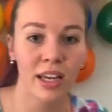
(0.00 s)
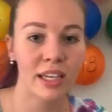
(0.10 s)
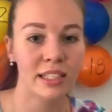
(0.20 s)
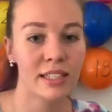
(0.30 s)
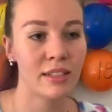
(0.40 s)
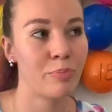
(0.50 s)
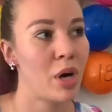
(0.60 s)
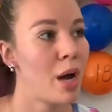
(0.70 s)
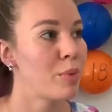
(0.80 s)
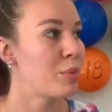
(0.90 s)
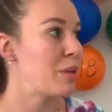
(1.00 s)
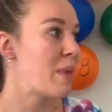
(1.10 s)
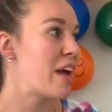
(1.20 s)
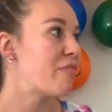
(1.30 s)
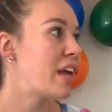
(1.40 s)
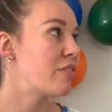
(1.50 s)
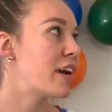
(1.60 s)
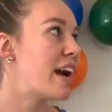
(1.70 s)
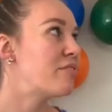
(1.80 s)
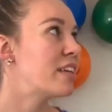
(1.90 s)
It's probably my
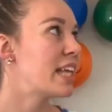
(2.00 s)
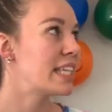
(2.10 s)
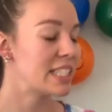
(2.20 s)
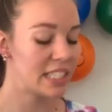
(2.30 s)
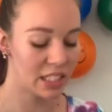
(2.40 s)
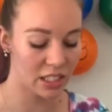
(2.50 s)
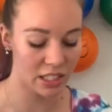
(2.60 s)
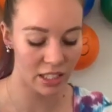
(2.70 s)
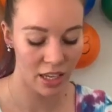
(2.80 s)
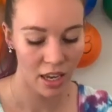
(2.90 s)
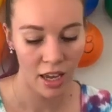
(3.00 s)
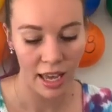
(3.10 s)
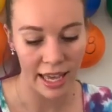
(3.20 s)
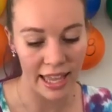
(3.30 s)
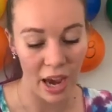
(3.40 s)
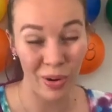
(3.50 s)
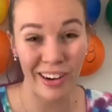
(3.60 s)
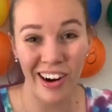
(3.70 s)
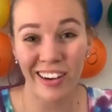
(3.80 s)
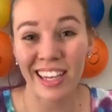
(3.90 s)
favorite. I feel like the deals in that
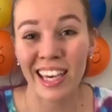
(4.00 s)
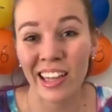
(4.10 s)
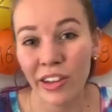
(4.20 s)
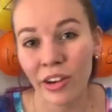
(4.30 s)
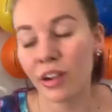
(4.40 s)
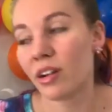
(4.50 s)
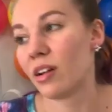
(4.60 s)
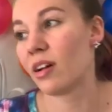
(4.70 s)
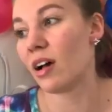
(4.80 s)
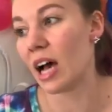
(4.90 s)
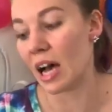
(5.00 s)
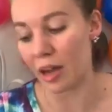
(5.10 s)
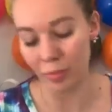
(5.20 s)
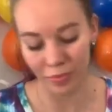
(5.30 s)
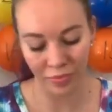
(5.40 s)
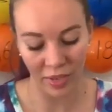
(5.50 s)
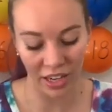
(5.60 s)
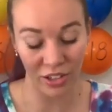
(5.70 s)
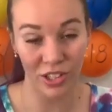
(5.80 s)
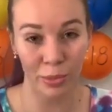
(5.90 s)
one are killer. And
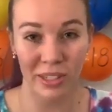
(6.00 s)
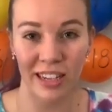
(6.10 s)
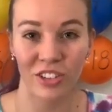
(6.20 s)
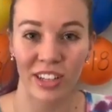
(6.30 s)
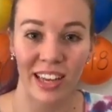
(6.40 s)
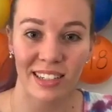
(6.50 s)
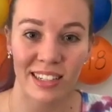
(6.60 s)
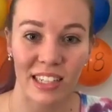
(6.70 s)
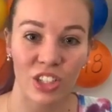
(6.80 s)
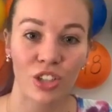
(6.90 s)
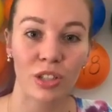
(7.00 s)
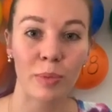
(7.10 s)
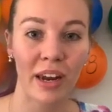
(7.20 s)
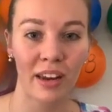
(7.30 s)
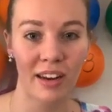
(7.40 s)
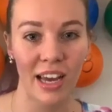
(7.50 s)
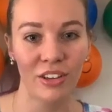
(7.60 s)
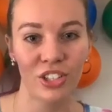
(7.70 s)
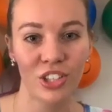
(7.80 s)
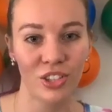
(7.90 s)
you do potentially get to see 2 depending on how
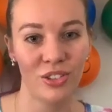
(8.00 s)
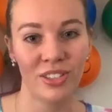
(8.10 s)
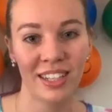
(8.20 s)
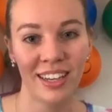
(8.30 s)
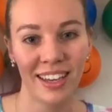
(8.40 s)
you choose.